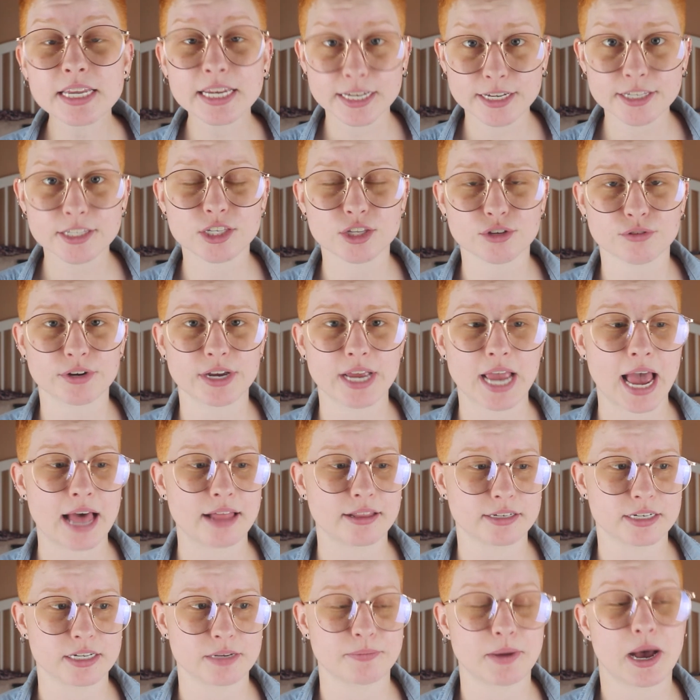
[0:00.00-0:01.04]
it's the
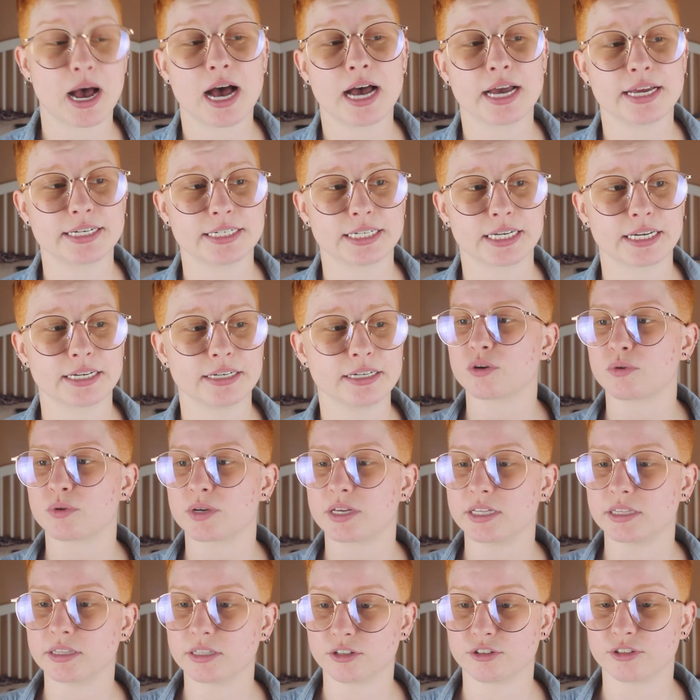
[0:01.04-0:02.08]
reality behind it. So
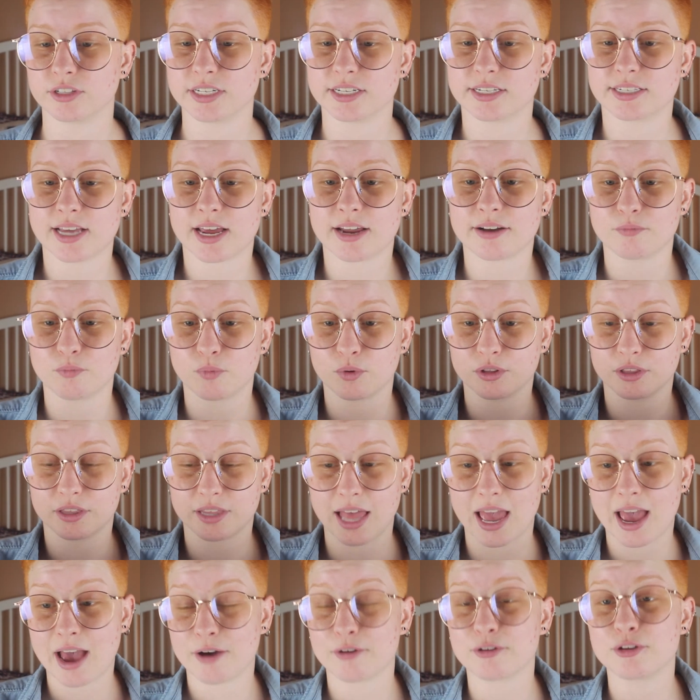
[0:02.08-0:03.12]
he literally said, well,
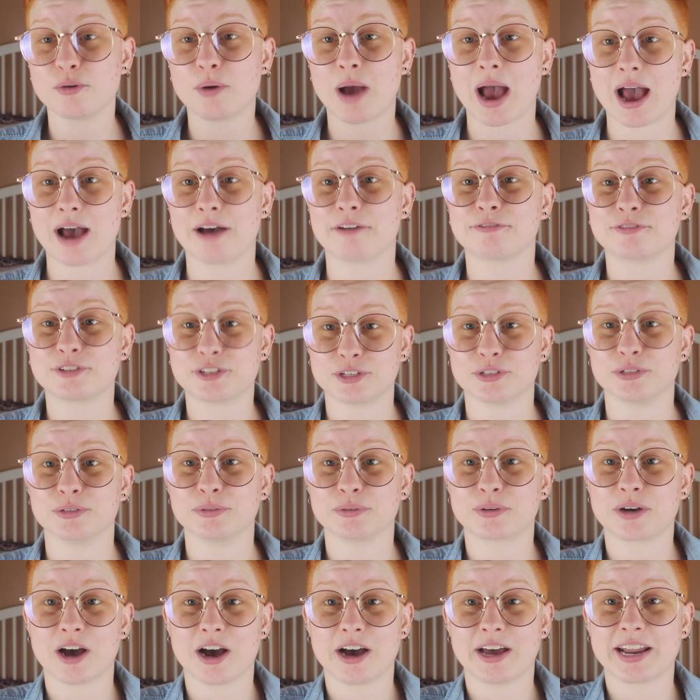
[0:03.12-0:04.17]
now you have
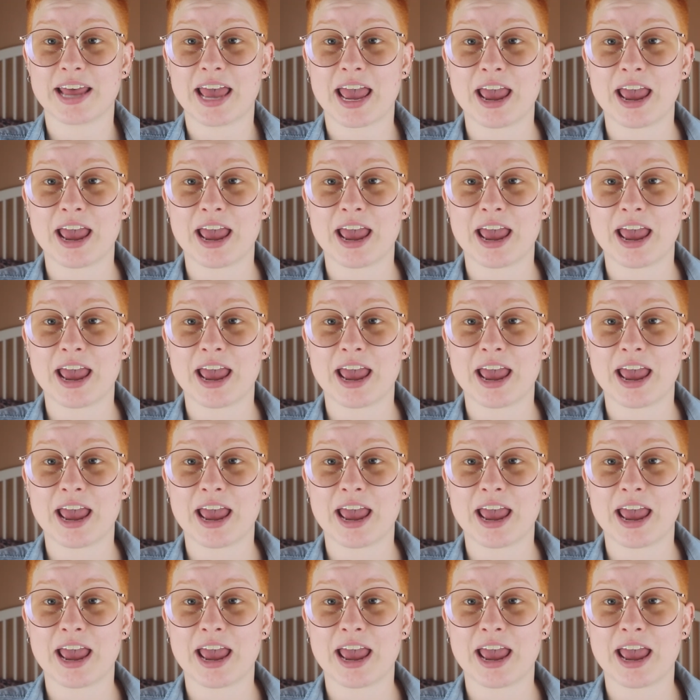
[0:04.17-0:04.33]
to cut